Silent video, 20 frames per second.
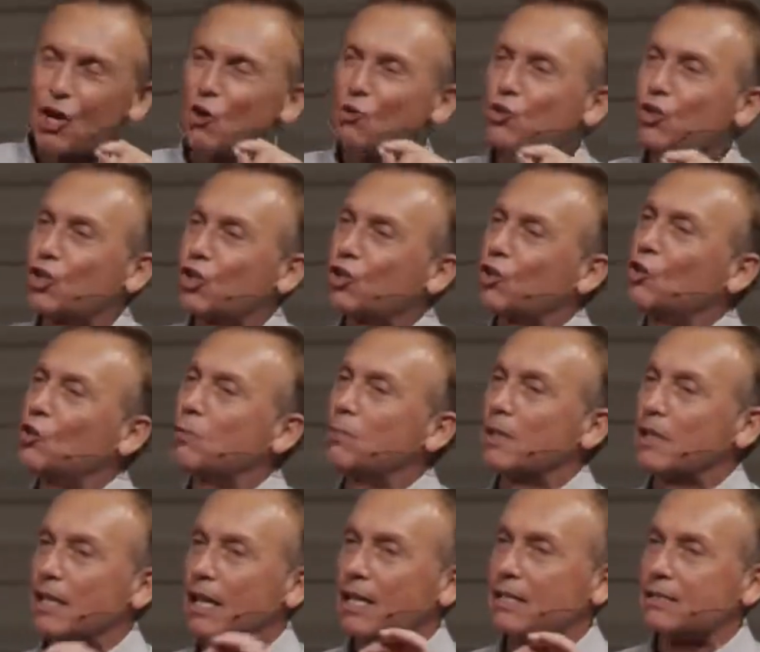No
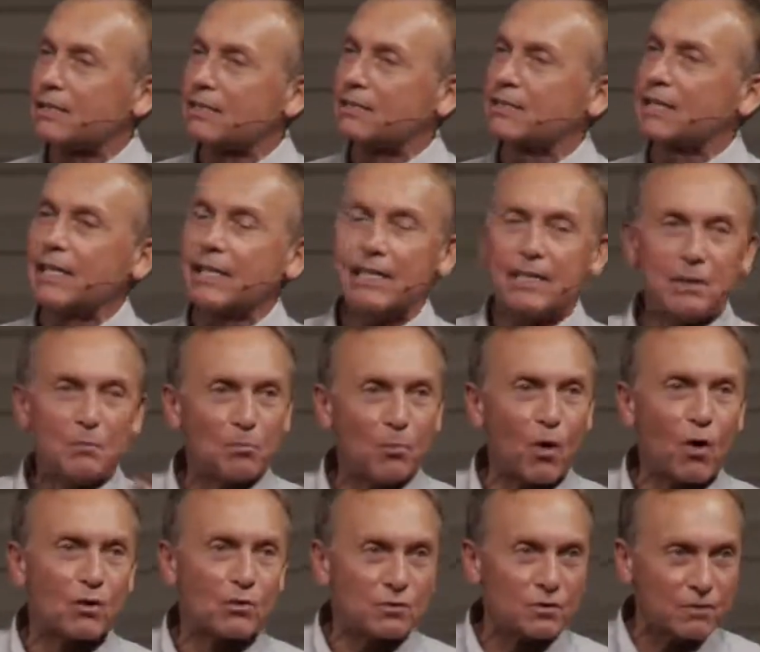human has seen
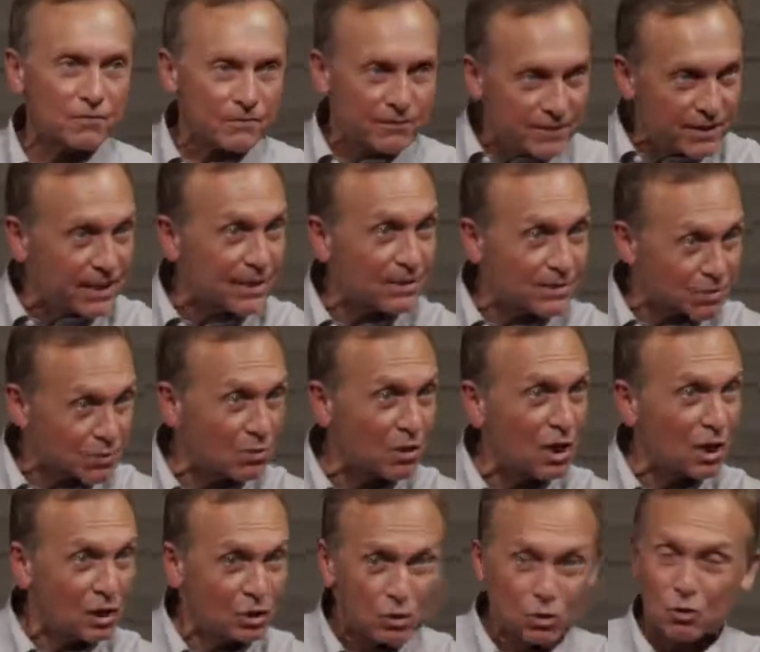parts of
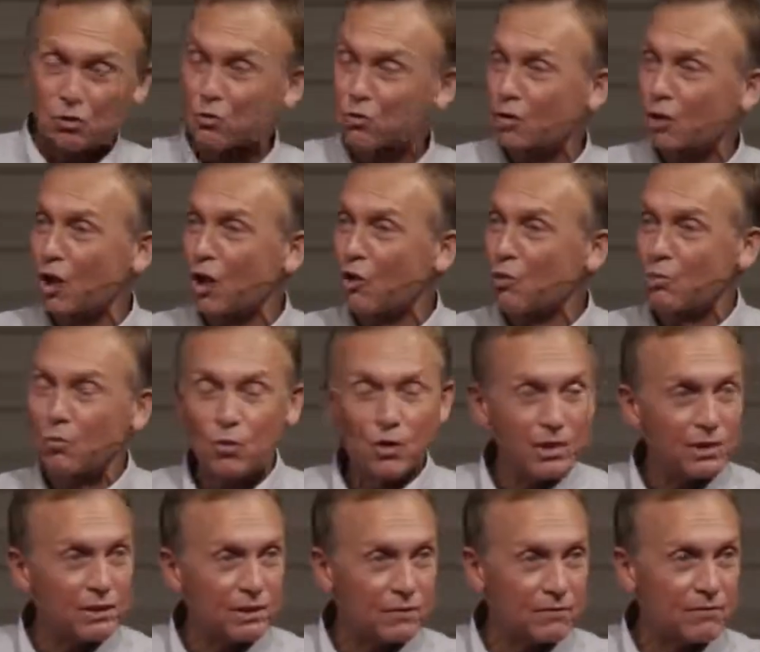this little globe
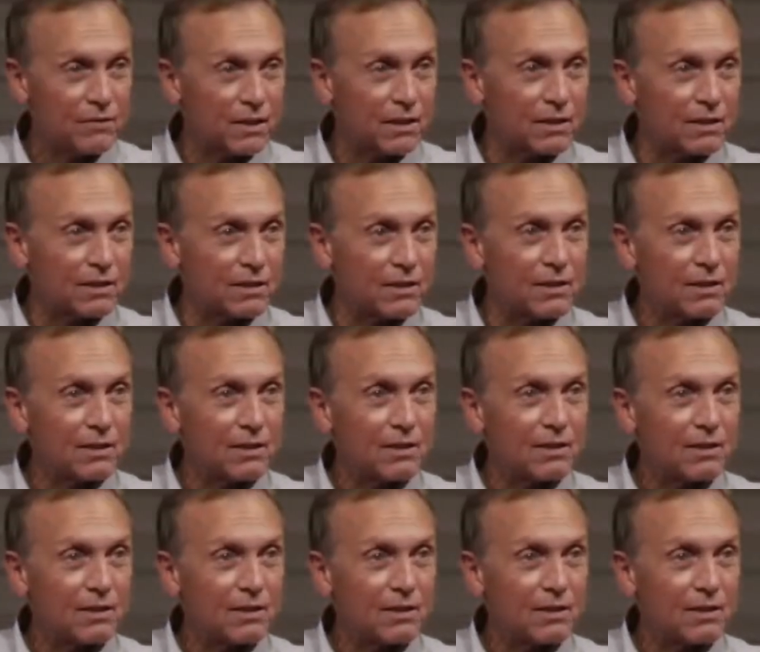we live in.